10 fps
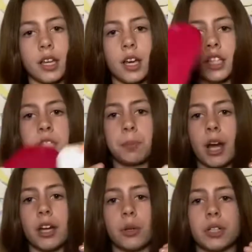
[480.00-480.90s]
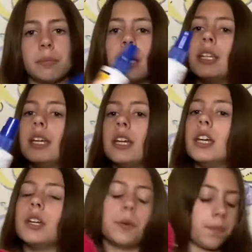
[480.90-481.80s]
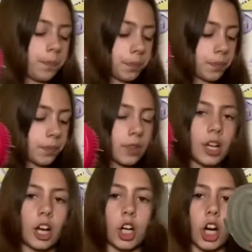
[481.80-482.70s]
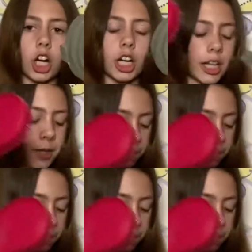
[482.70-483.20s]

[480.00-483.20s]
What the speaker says: a spray your horse might need, a curry,